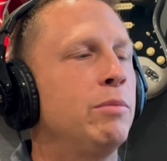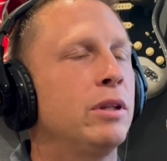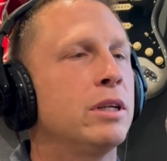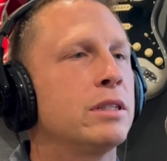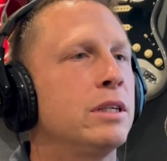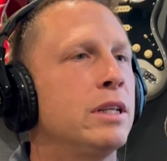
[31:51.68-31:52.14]

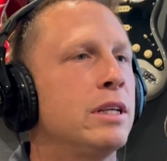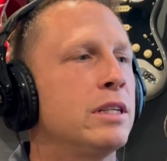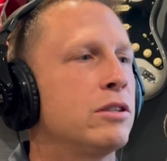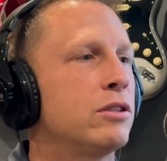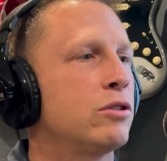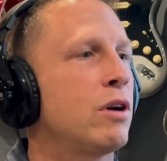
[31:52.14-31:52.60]
people listening to
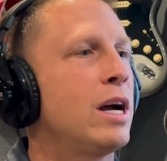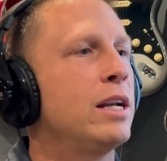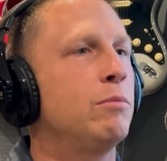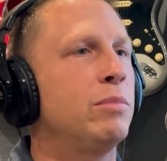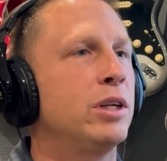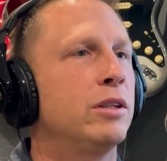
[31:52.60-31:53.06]
this are
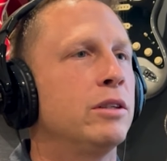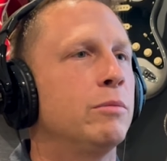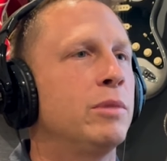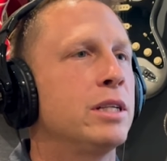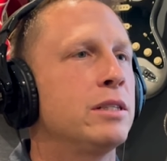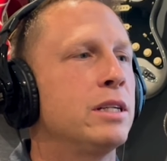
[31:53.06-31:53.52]
trying to build
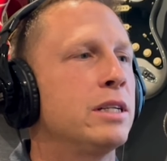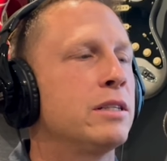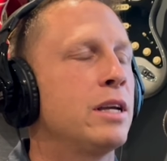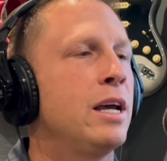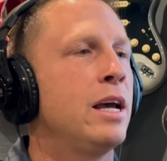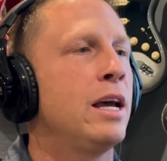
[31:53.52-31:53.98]
their
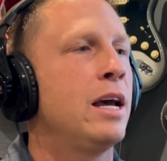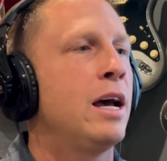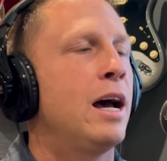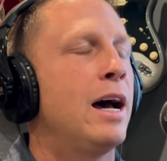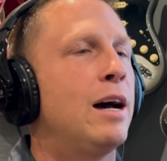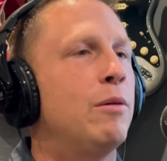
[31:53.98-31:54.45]
business.
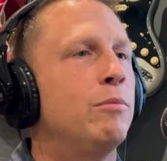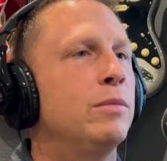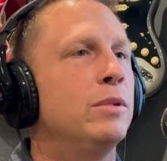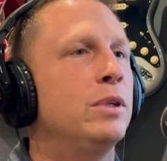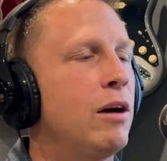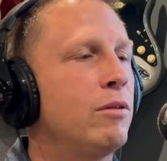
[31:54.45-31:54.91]
I
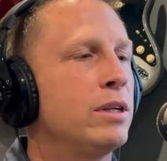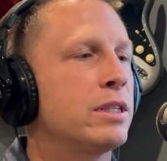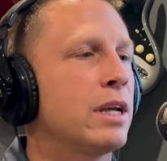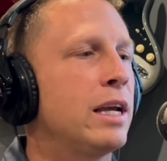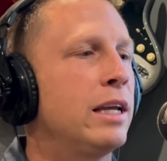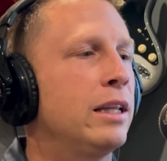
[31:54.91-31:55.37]
always
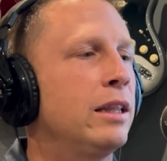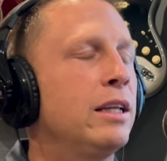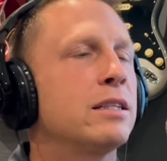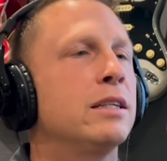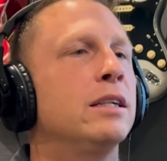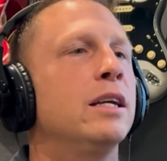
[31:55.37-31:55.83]
say,
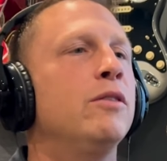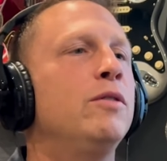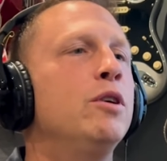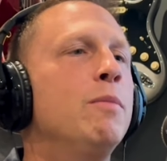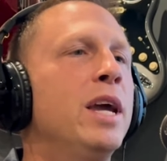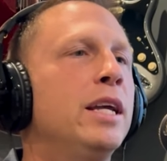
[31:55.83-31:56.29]
listen,
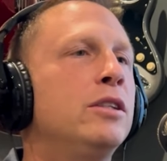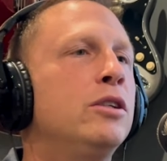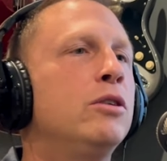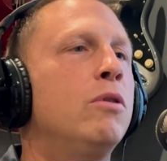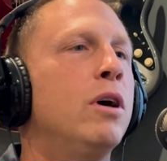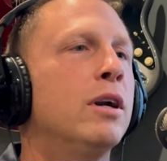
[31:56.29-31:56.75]
if you make
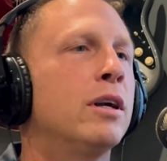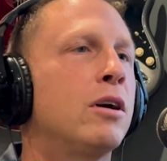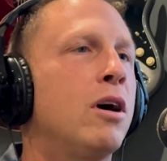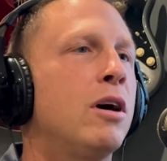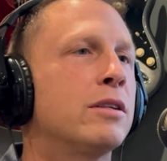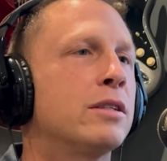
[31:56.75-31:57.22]
200
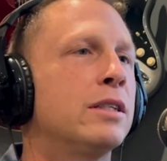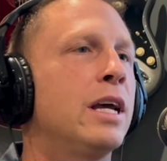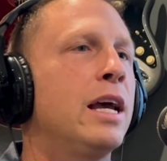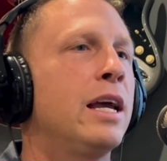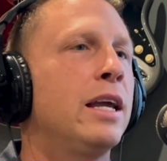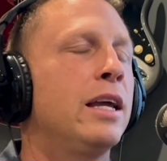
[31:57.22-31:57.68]
calls a
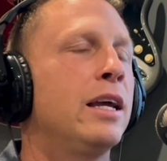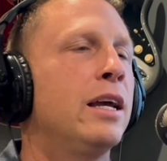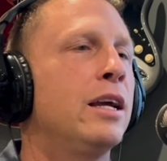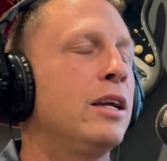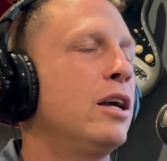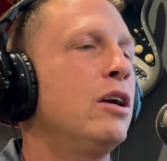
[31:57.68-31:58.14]
day,
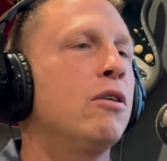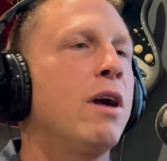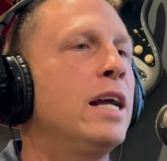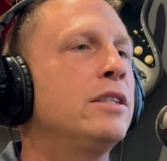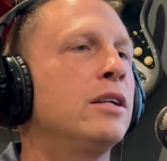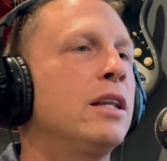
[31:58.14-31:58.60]

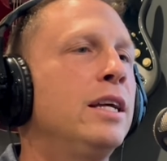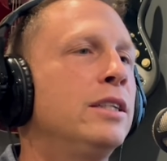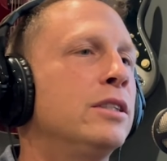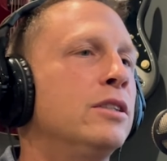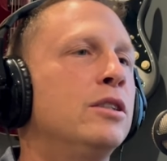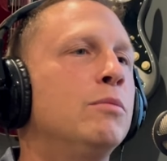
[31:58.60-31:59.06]

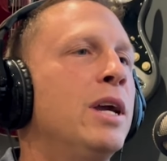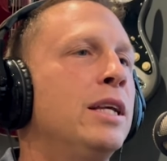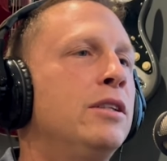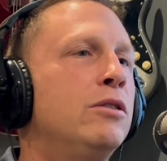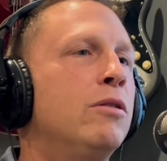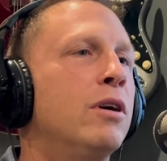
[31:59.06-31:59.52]
congratulations, you
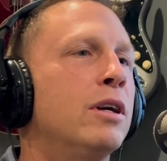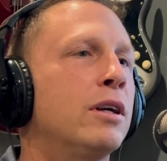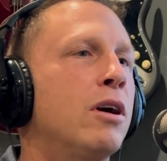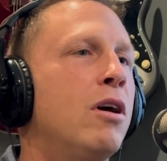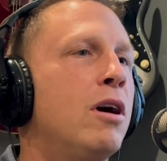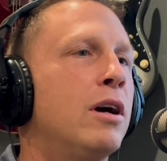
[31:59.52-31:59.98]
made
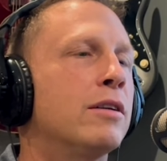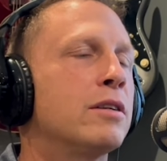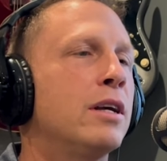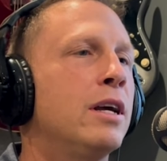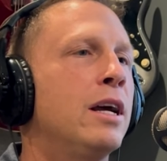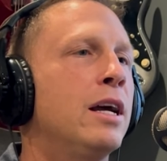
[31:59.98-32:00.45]
200
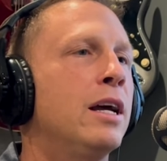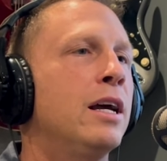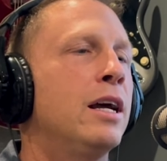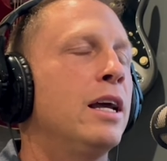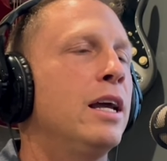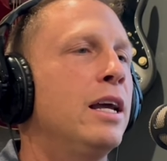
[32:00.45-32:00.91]
calls.
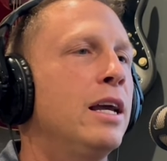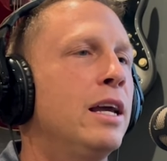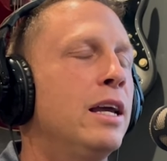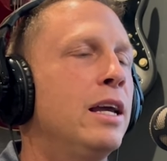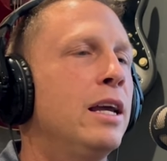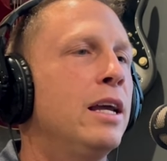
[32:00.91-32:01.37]

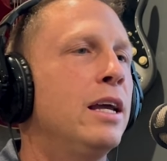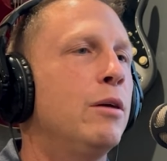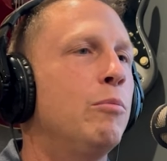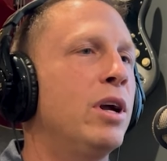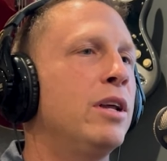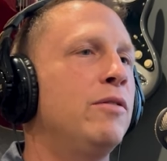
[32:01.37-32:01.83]

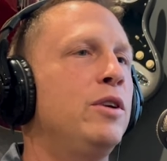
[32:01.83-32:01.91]
But